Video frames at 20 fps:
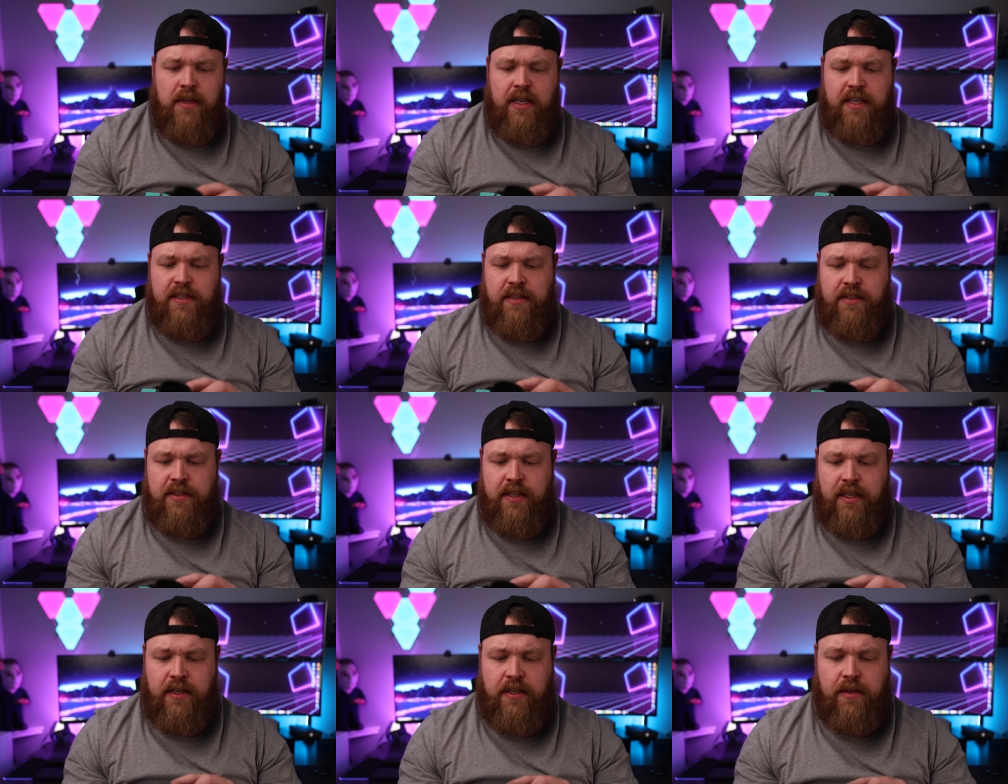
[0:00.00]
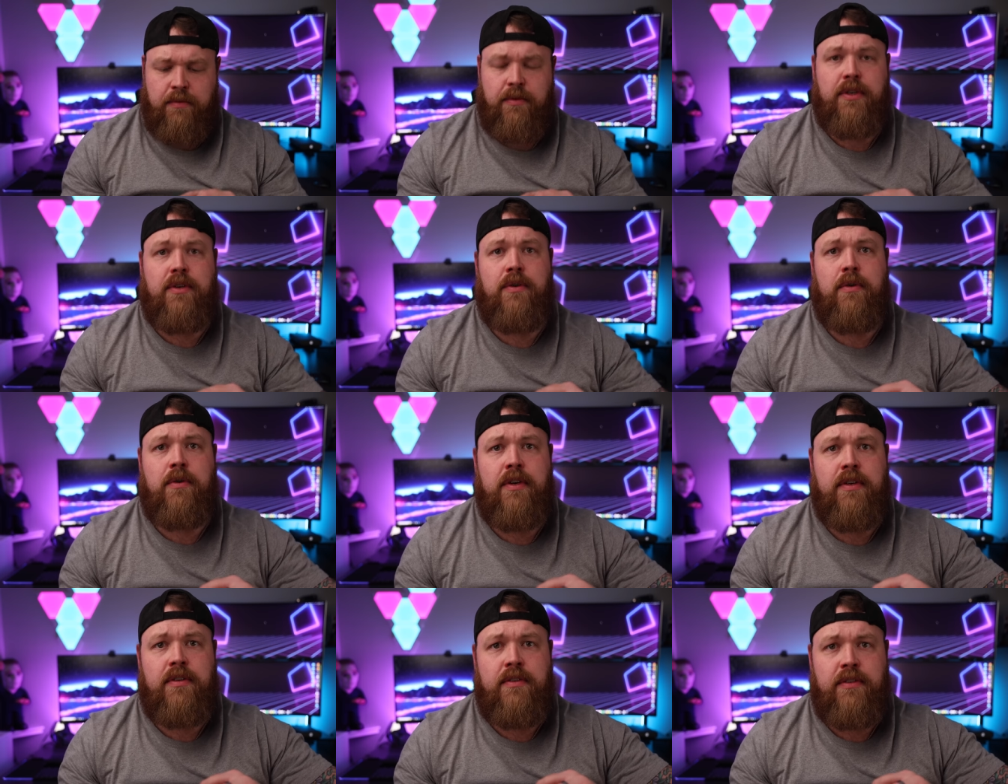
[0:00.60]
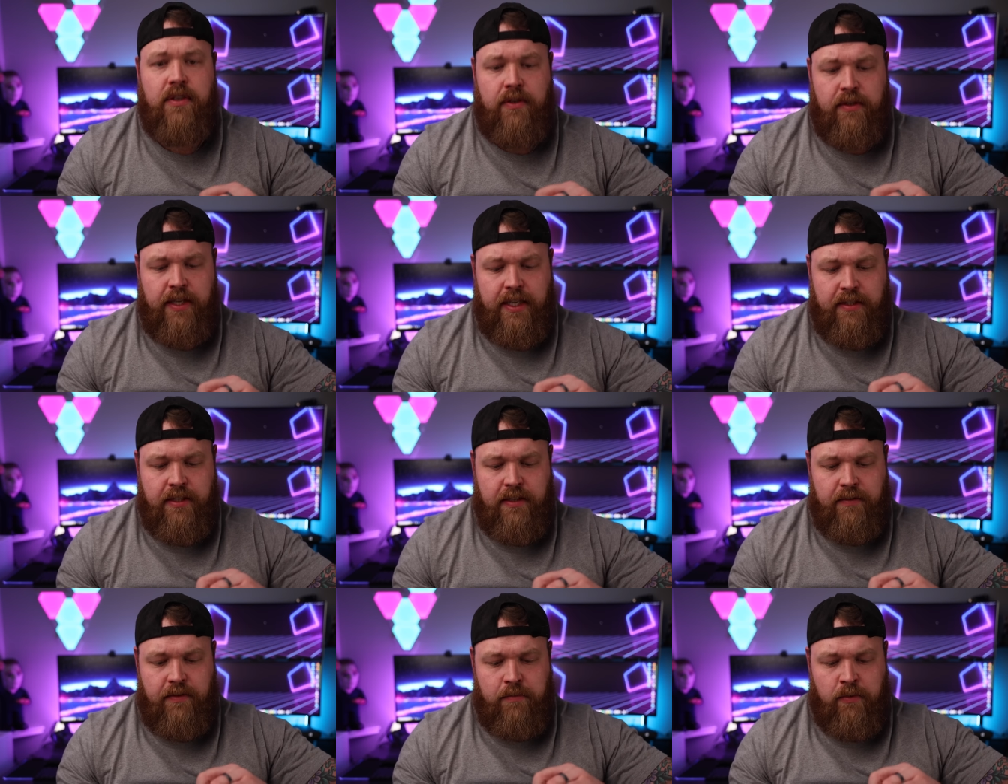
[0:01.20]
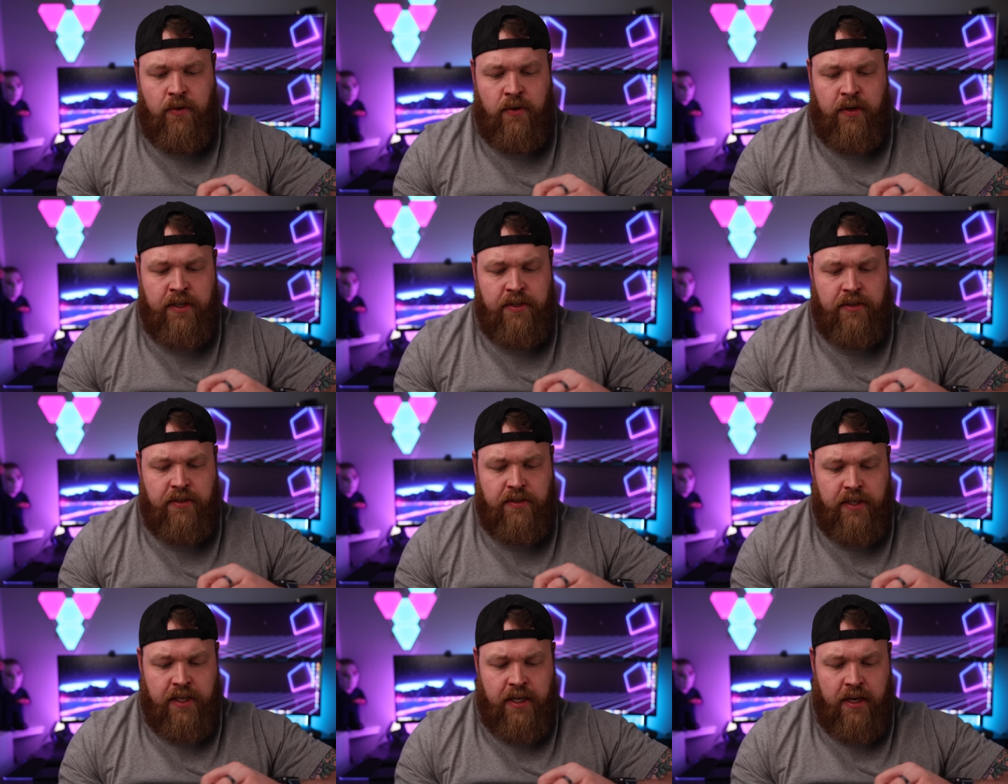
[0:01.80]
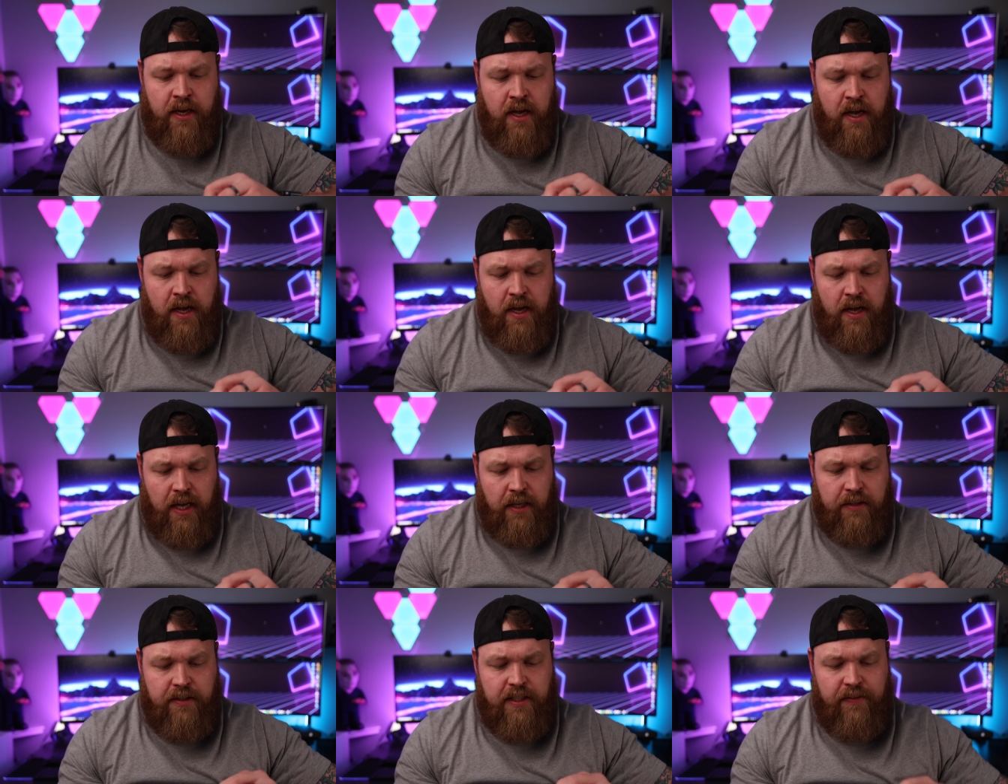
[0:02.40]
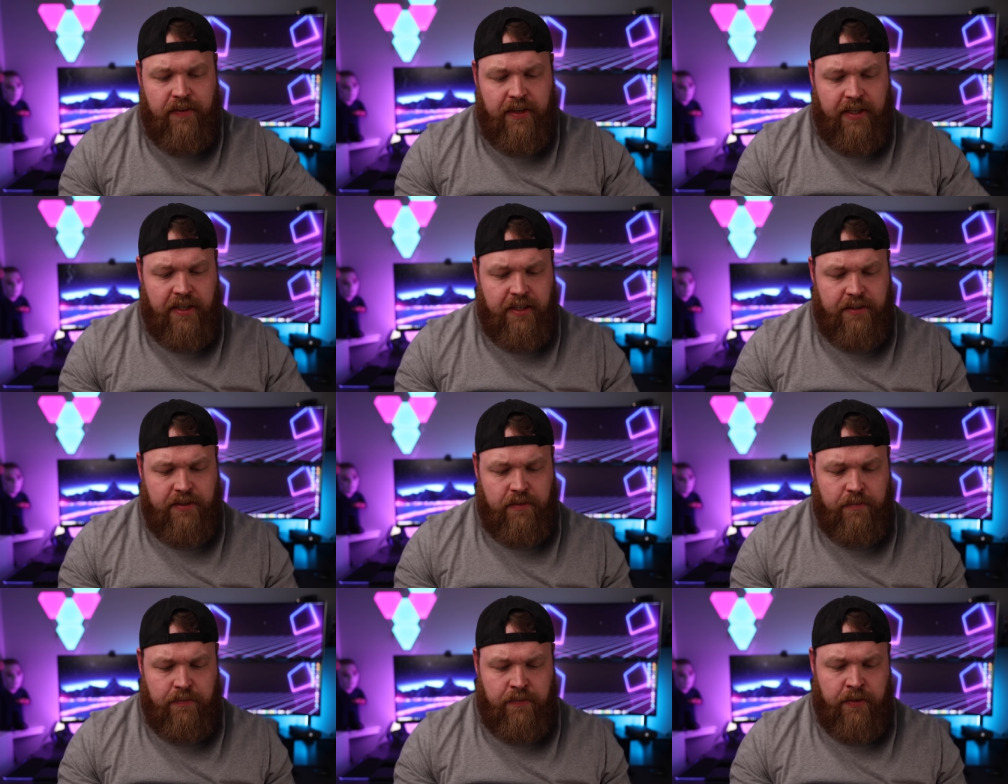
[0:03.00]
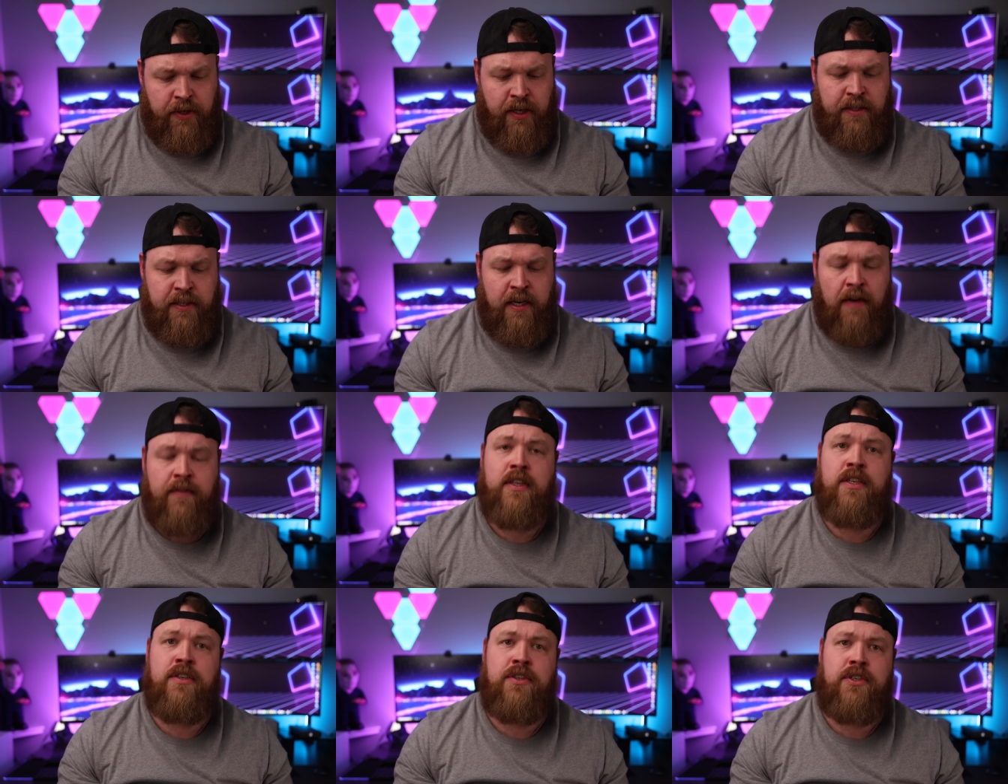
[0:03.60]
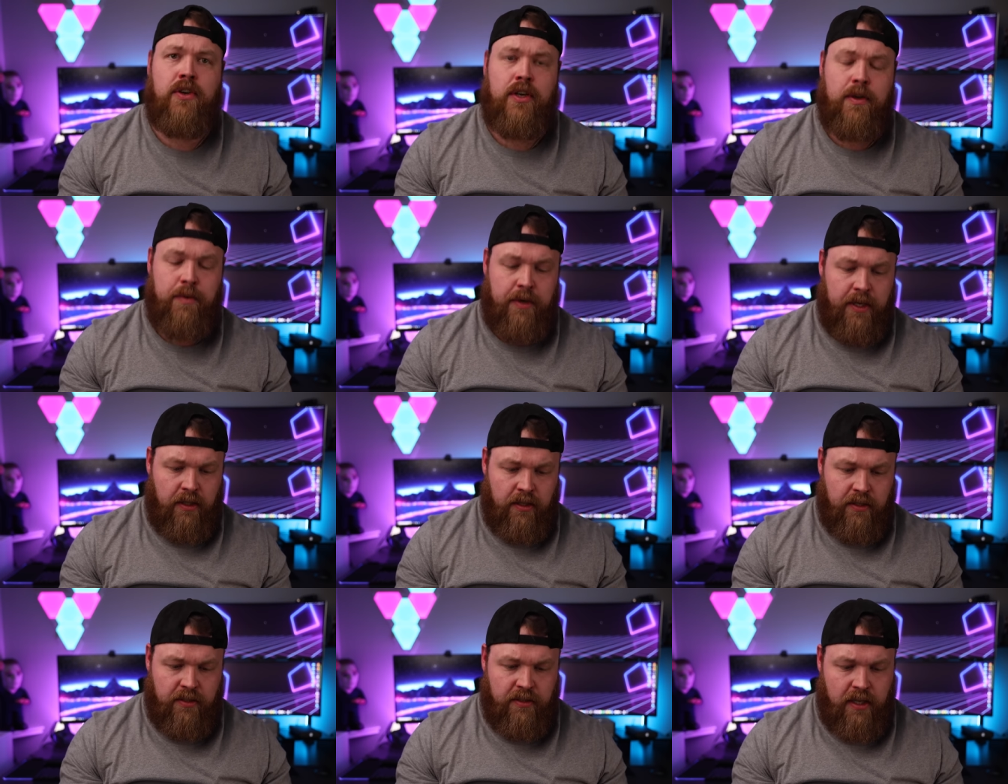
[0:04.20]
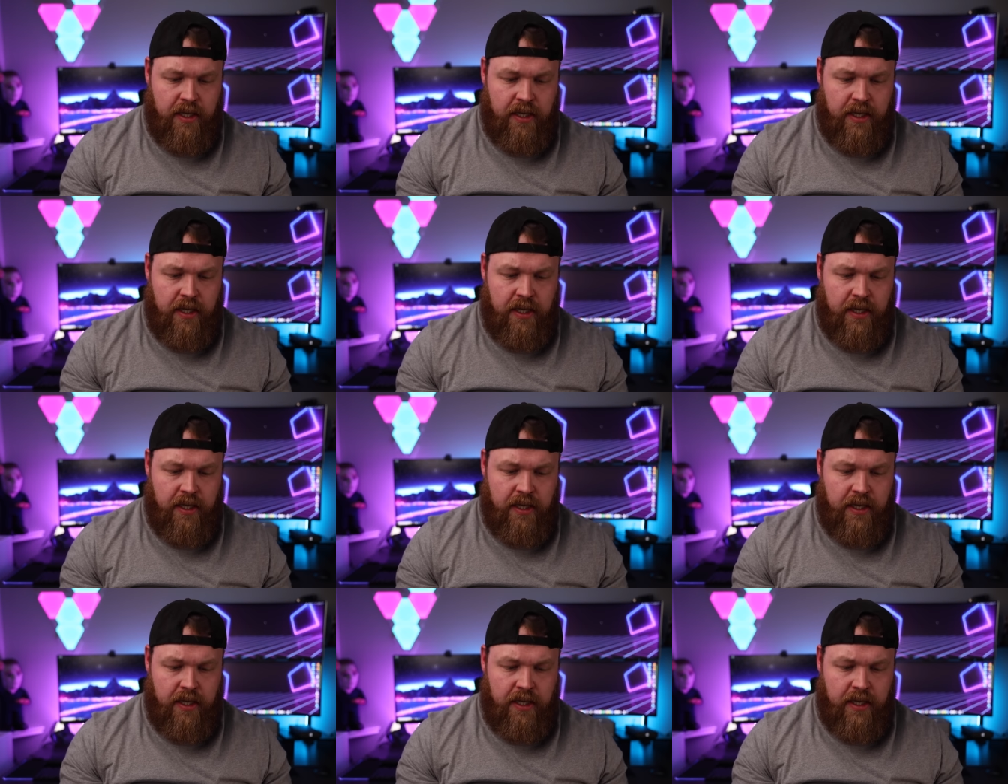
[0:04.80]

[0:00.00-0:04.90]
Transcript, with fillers: realize this thing could record, so that's even more interesting. I'll see if I can get some footage of it and show you what it looks